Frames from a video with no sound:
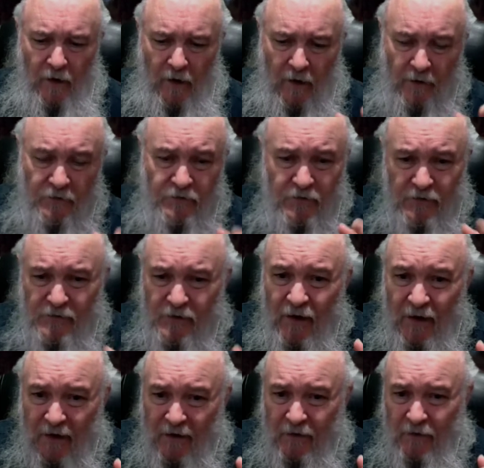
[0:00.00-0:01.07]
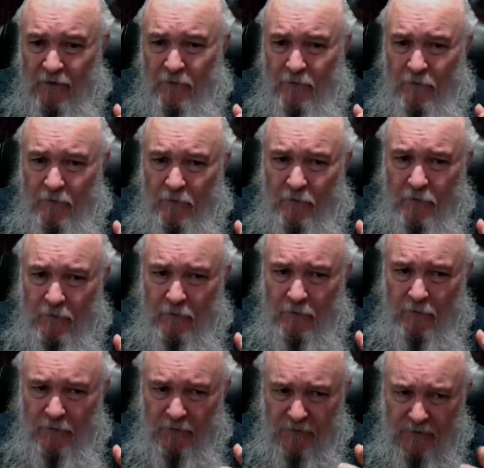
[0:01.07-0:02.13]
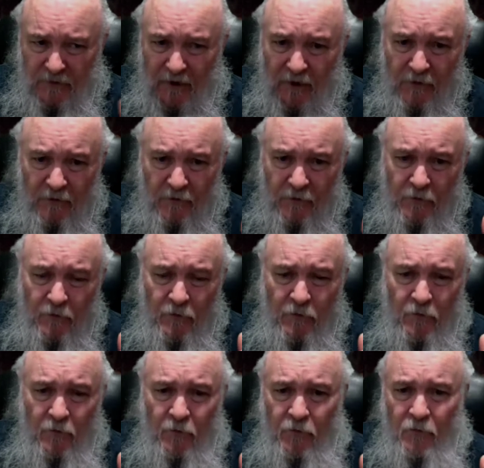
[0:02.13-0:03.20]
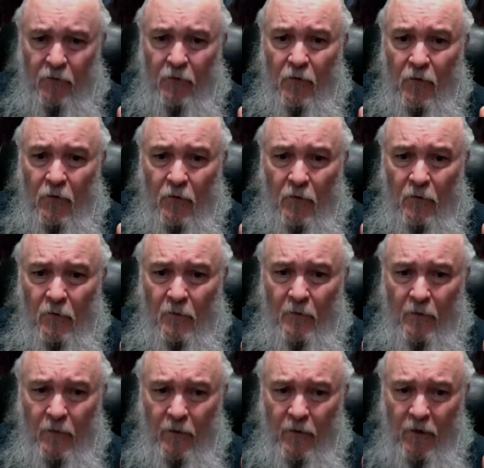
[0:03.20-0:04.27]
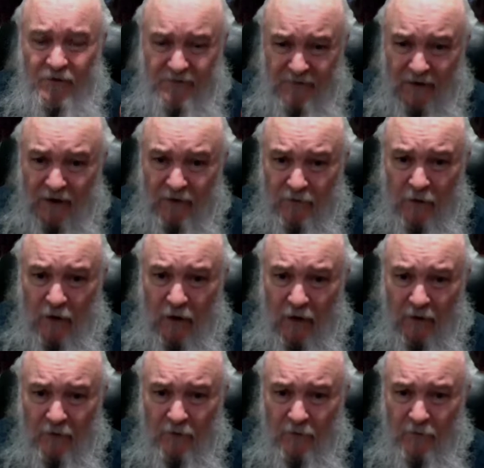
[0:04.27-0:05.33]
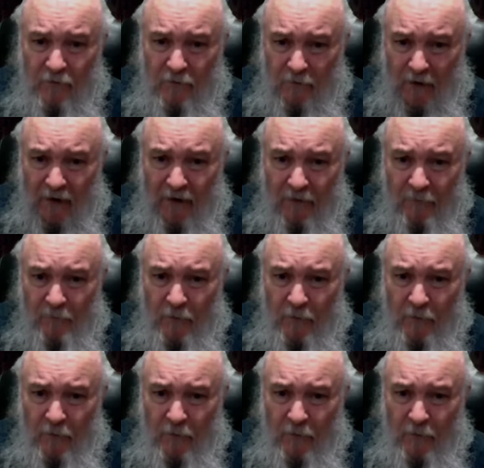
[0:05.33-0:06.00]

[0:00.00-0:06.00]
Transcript: And just like sand through a sand clock, right?